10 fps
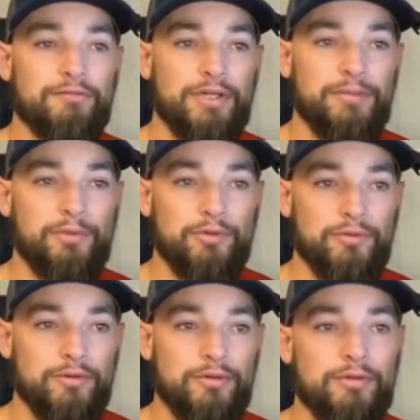
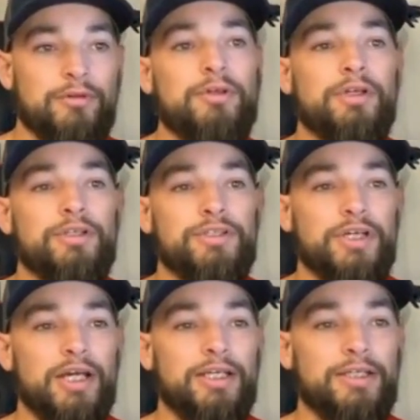reborn
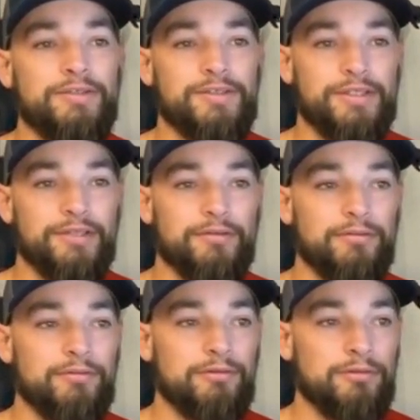Chinese steel.
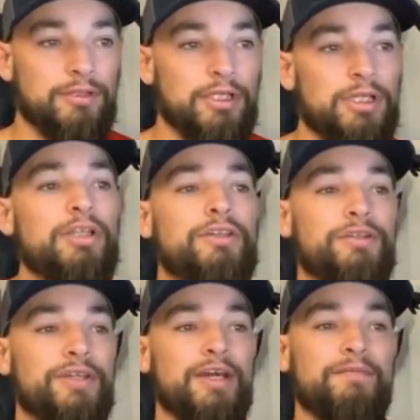The
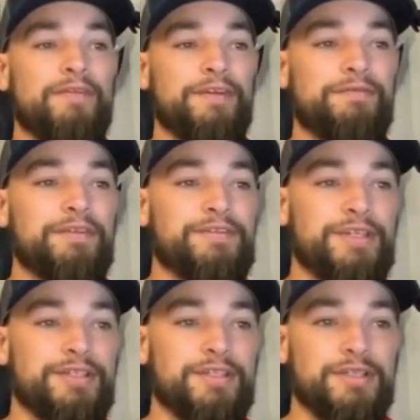Type
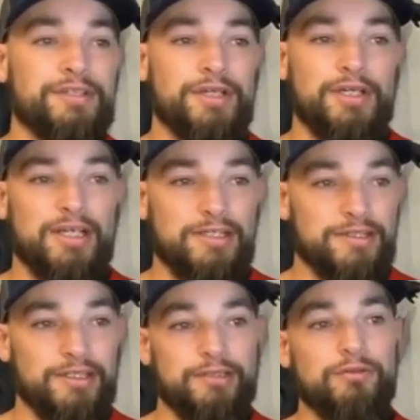56 SKS,
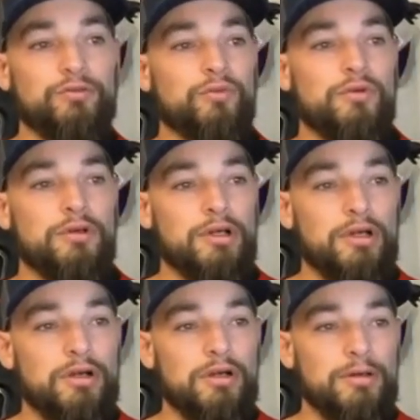a Cold War
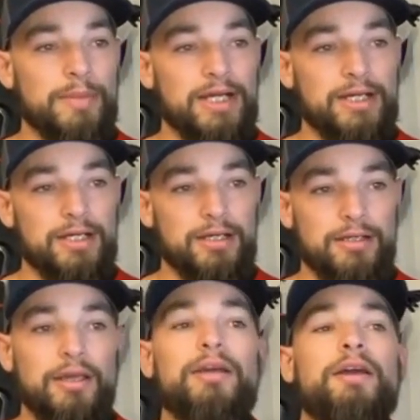
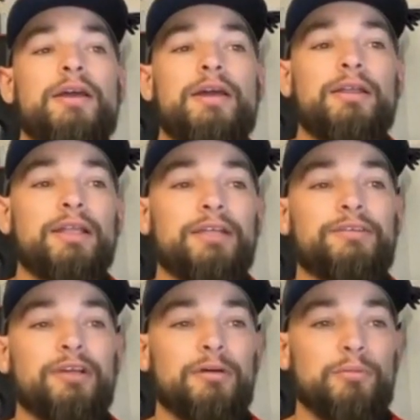carbine that
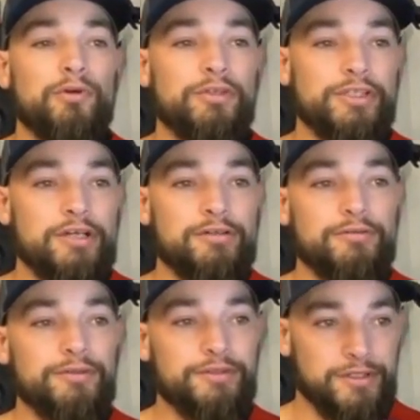saw more jungle
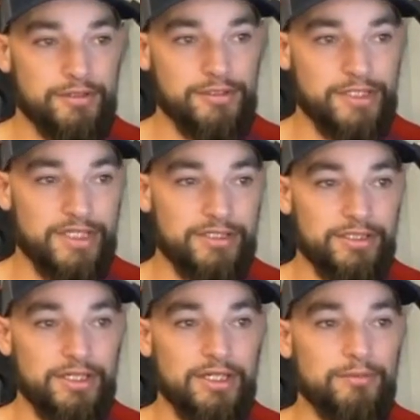than Tarzan.
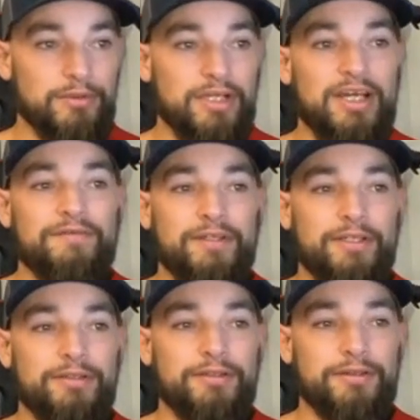Today we're diving
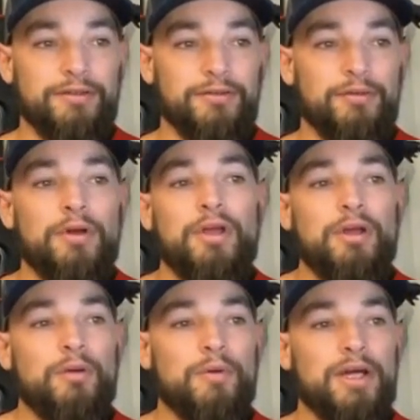into
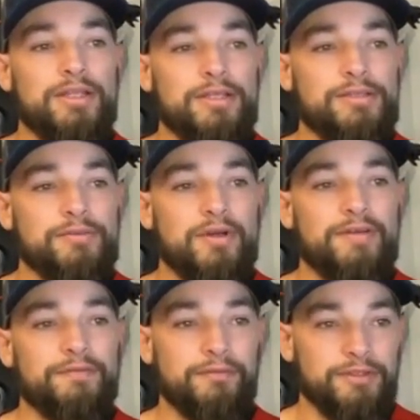why this
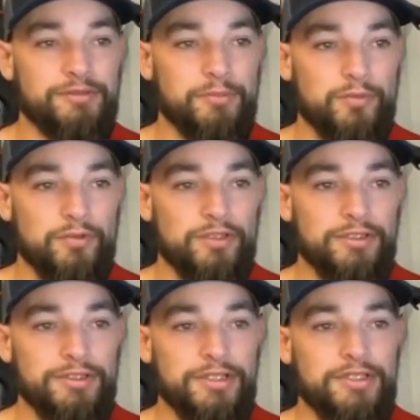rifle is more
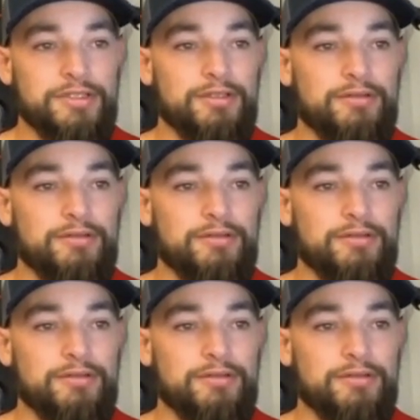than just